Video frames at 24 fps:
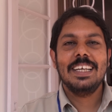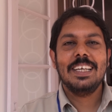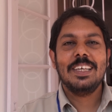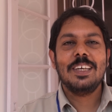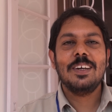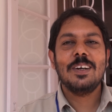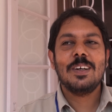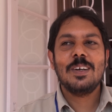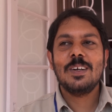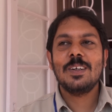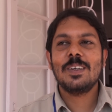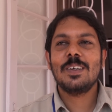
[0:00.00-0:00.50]

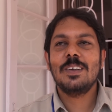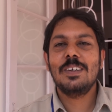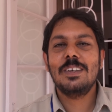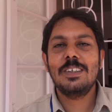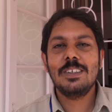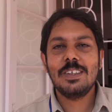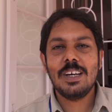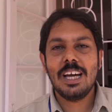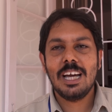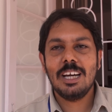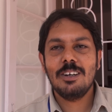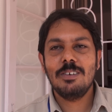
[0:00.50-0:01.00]
You are not going
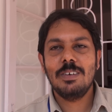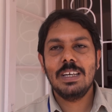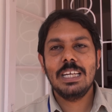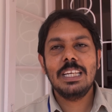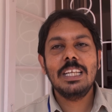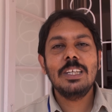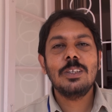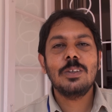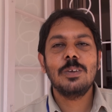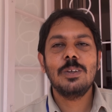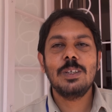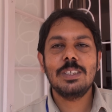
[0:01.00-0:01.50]
to have
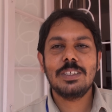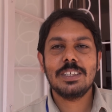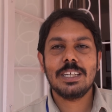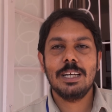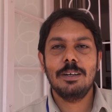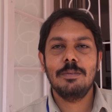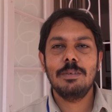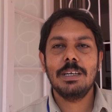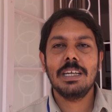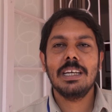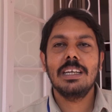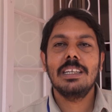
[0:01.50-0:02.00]
any tourists
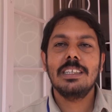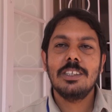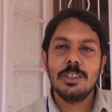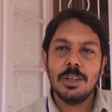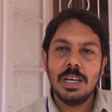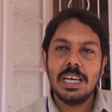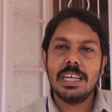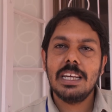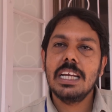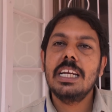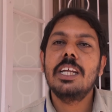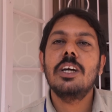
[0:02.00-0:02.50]
coming into
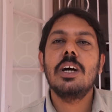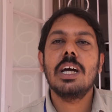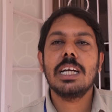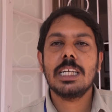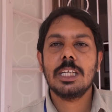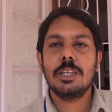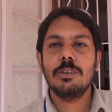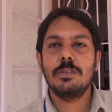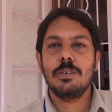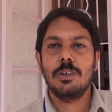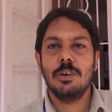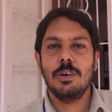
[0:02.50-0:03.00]
a
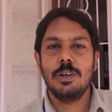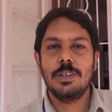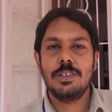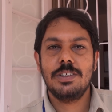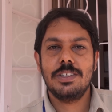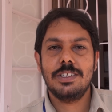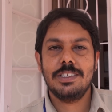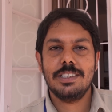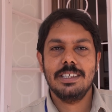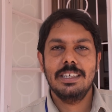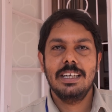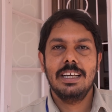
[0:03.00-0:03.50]
radioactive
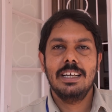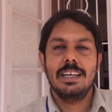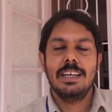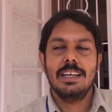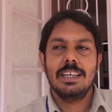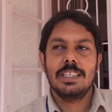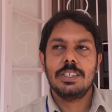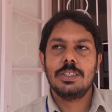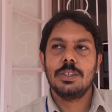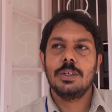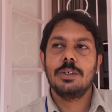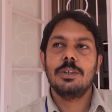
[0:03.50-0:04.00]
coast.
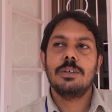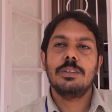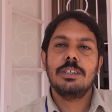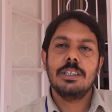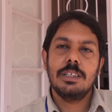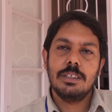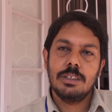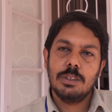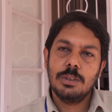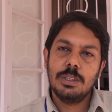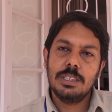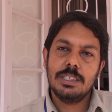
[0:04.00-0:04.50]
So
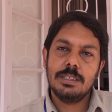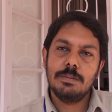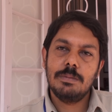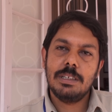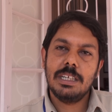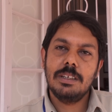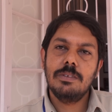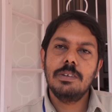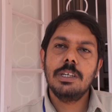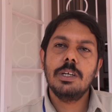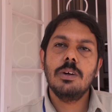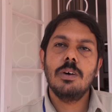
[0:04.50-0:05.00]
the tourism
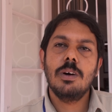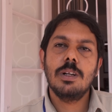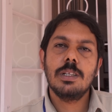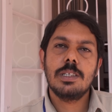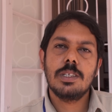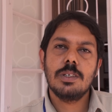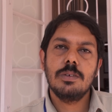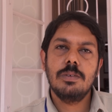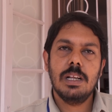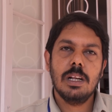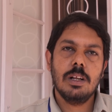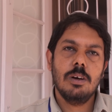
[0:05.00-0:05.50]
revenue
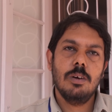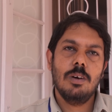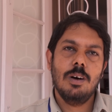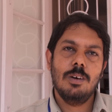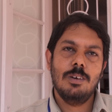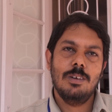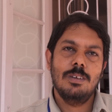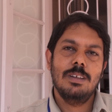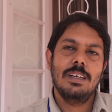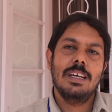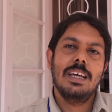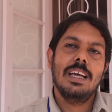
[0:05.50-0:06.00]
also will
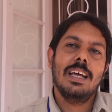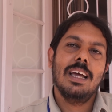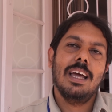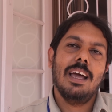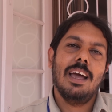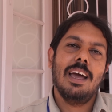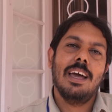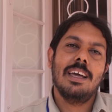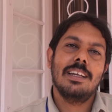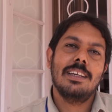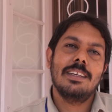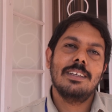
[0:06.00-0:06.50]
go,
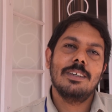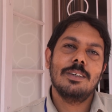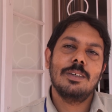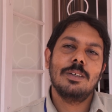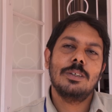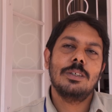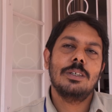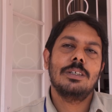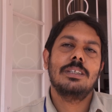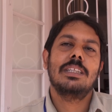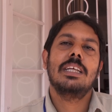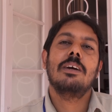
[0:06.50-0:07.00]
and
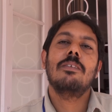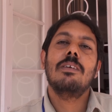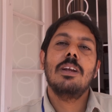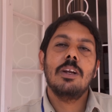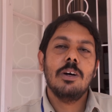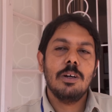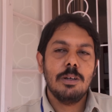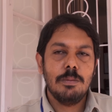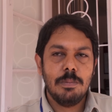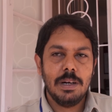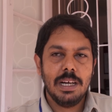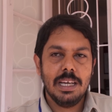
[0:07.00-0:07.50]
uh, they will
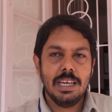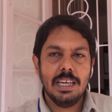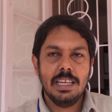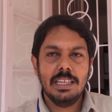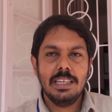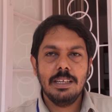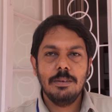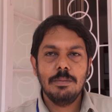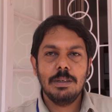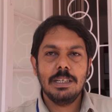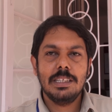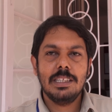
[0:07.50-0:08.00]
not buy
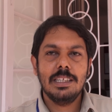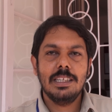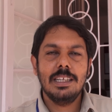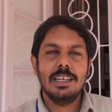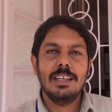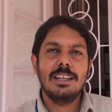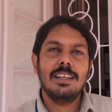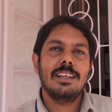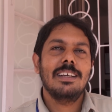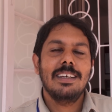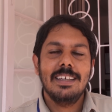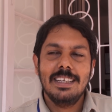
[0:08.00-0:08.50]
any
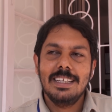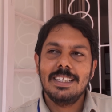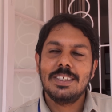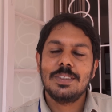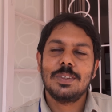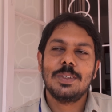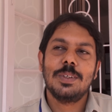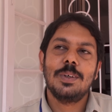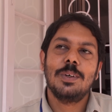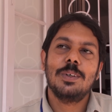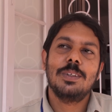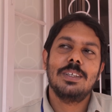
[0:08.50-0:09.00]
material.
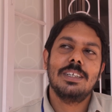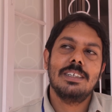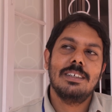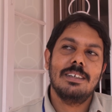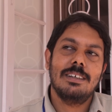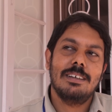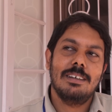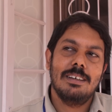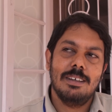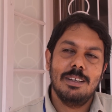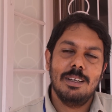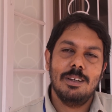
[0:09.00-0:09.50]
So
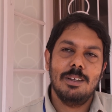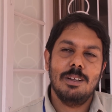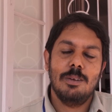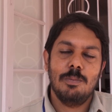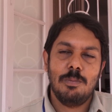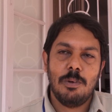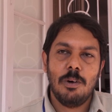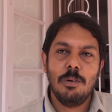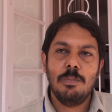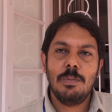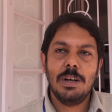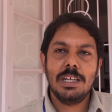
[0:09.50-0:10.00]
the
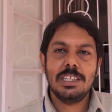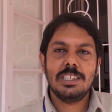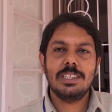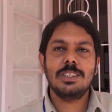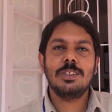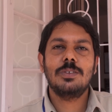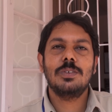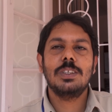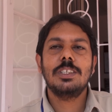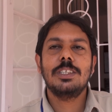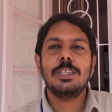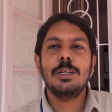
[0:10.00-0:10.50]

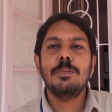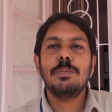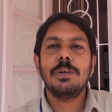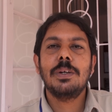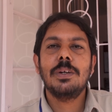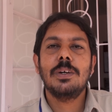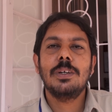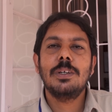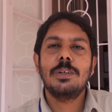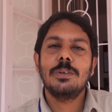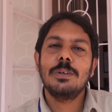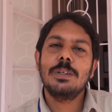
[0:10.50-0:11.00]
populations which
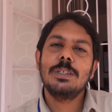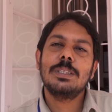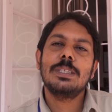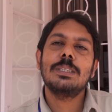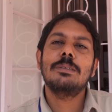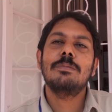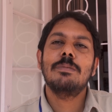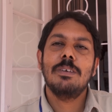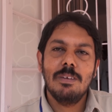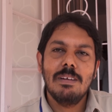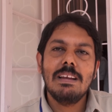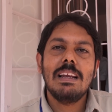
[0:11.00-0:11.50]
depend on
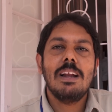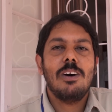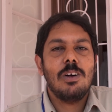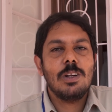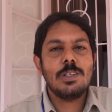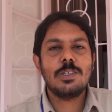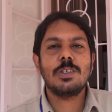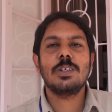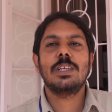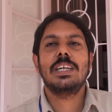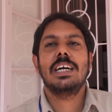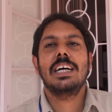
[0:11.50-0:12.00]
tourism will
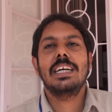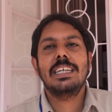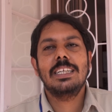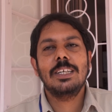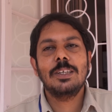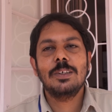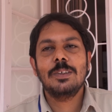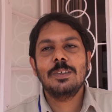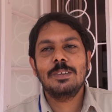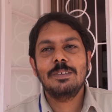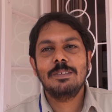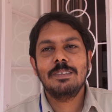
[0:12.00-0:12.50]
also die
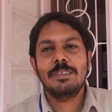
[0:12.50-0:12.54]
down.